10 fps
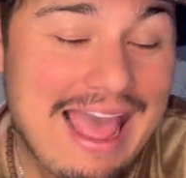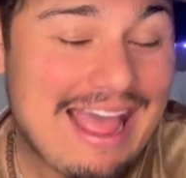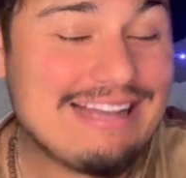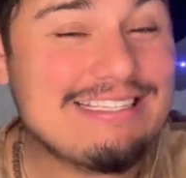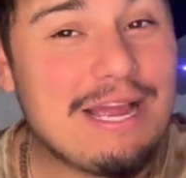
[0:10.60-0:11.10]

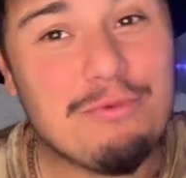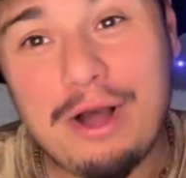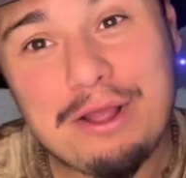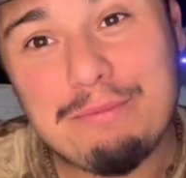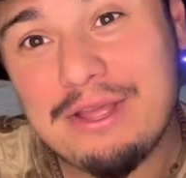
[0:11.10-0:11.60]
and I
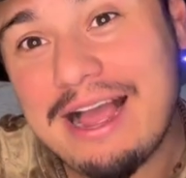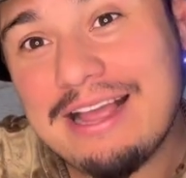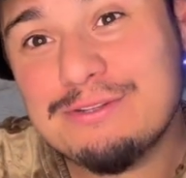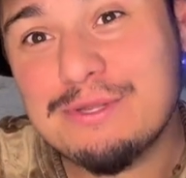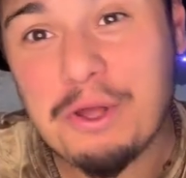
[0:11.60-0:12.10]
welcome you
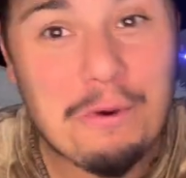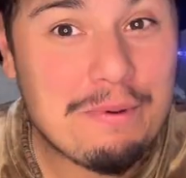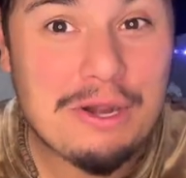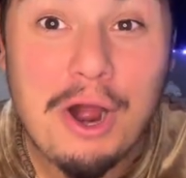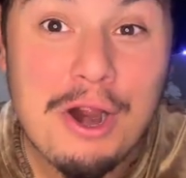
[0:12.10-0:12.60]
guys with
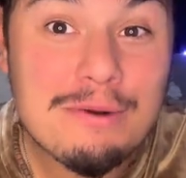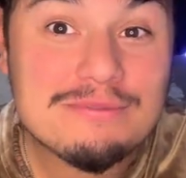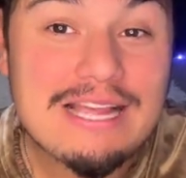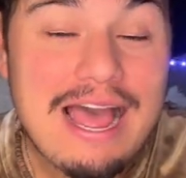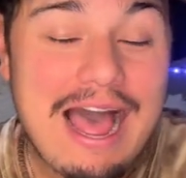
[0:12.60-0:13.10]
open
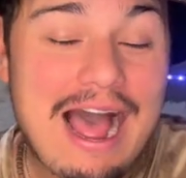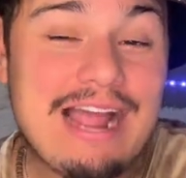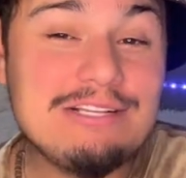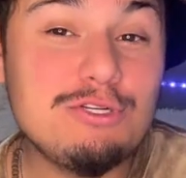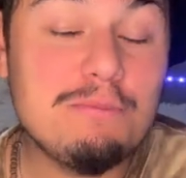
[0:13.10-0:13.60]
arms. I
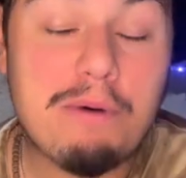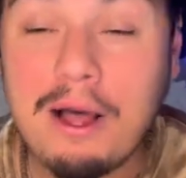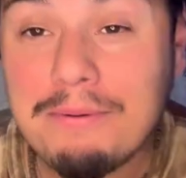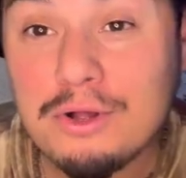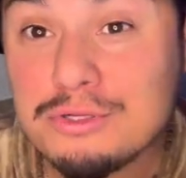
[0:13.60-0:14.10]
do
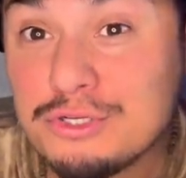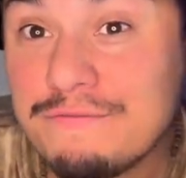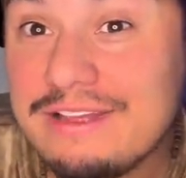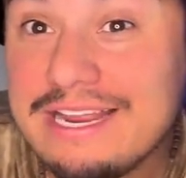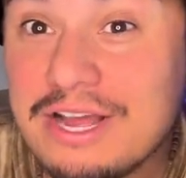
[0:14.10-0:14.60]
pop culture
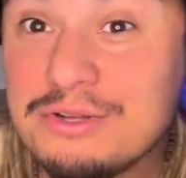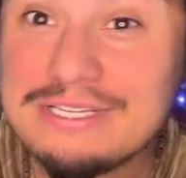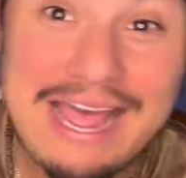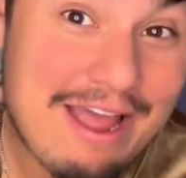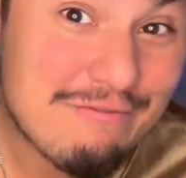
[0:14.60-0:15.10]
videos
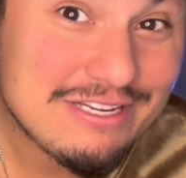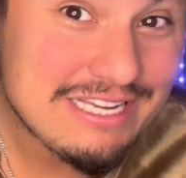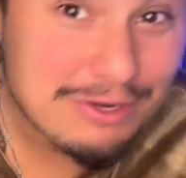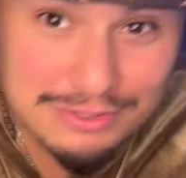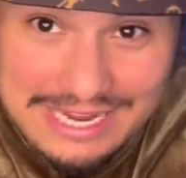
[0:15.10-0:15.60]
every
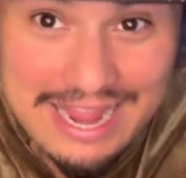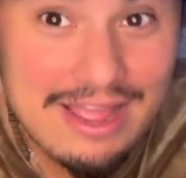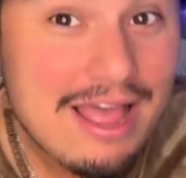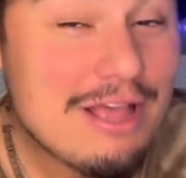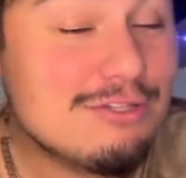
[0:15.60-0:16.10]
single day,
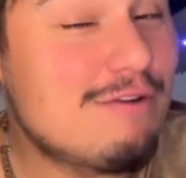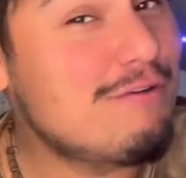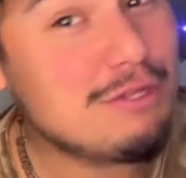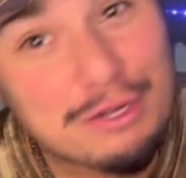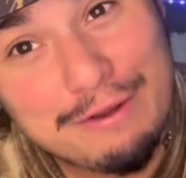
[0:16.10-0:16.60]
so if
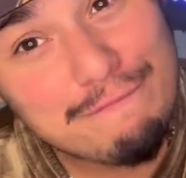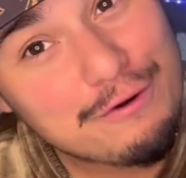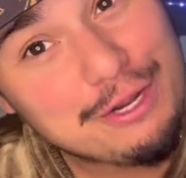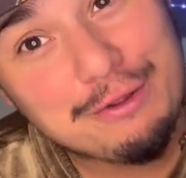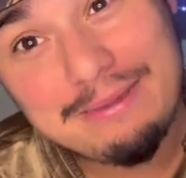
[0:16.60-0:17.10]
you're looking for a
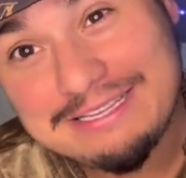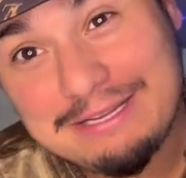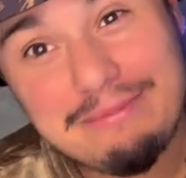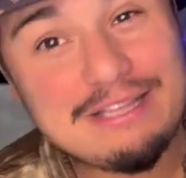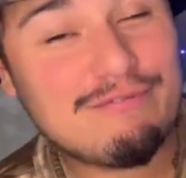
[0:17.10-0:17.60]
new messy
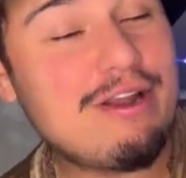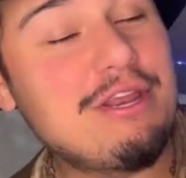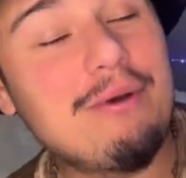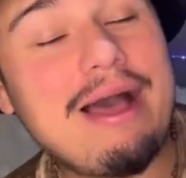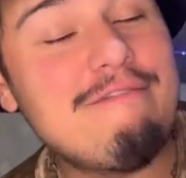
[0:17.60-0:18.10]
best friend,
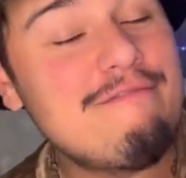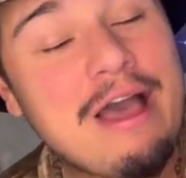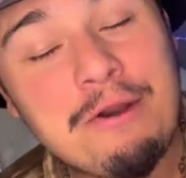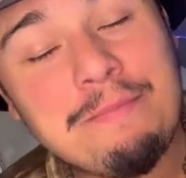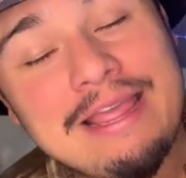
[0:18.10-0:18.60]
you have
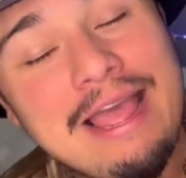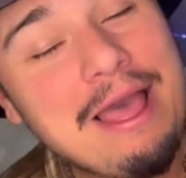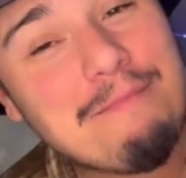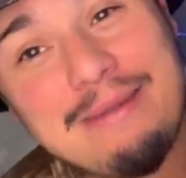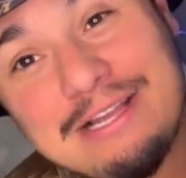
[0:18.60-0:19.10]
found me.
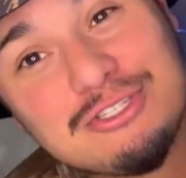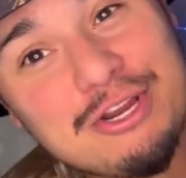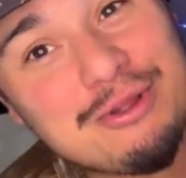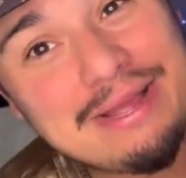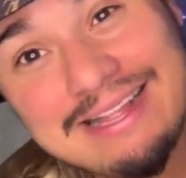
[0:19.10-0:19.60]
Make sure
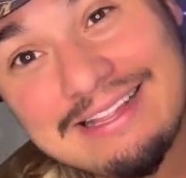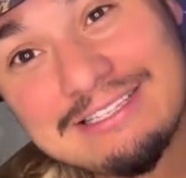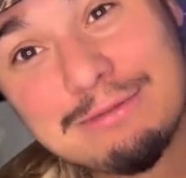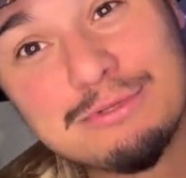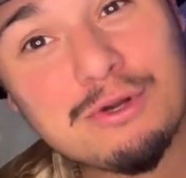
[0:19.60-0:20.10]
you hit that
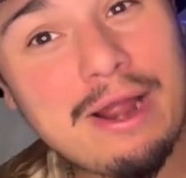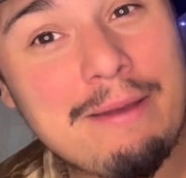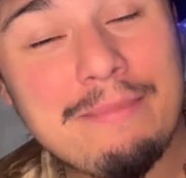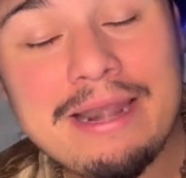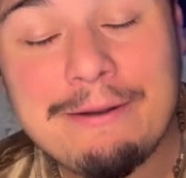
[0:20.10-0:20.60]
subscribe
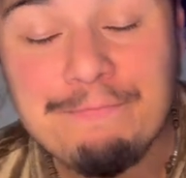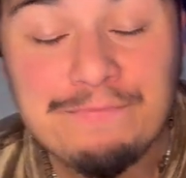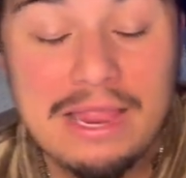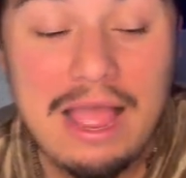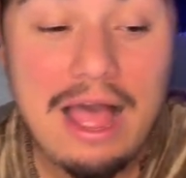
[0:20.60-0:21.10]
button.
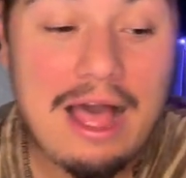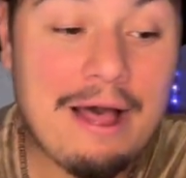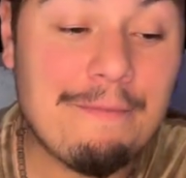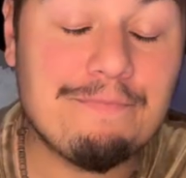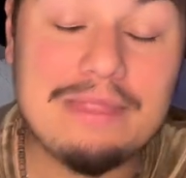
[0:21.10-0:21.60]

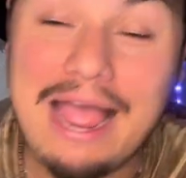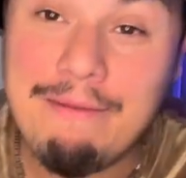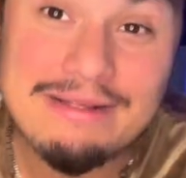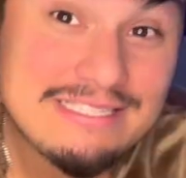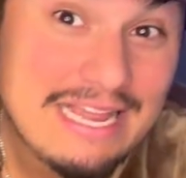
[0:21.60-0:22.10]
I've
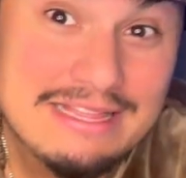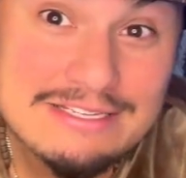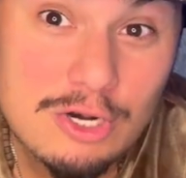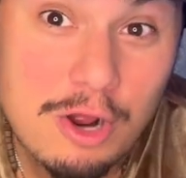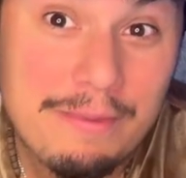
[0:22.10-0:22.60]
been saying
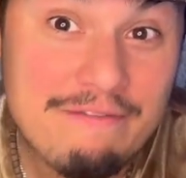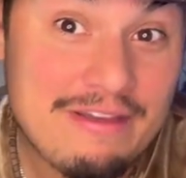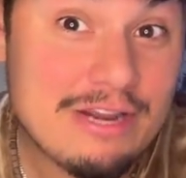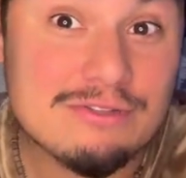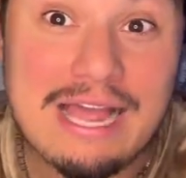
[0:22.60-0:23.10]
this in all my
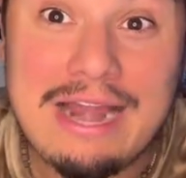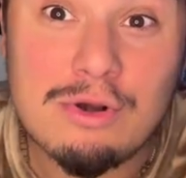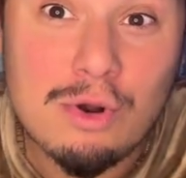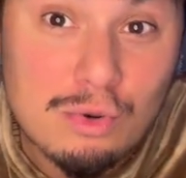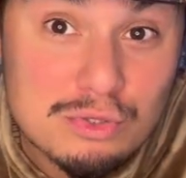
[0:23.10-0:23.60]
videos, I don't
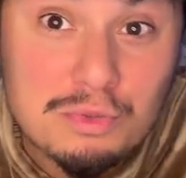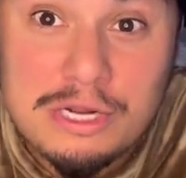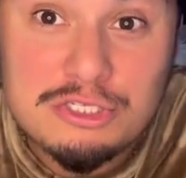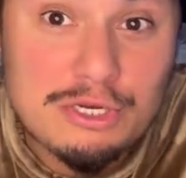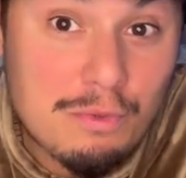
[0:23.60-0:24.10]
know who's
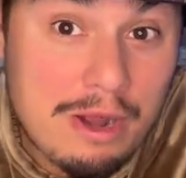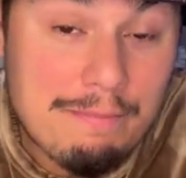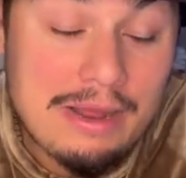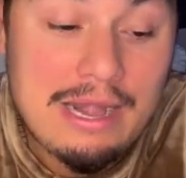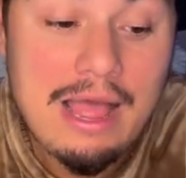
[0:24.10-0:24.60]
watching what,
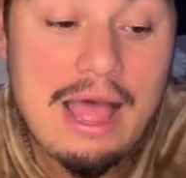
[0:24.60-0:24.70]
but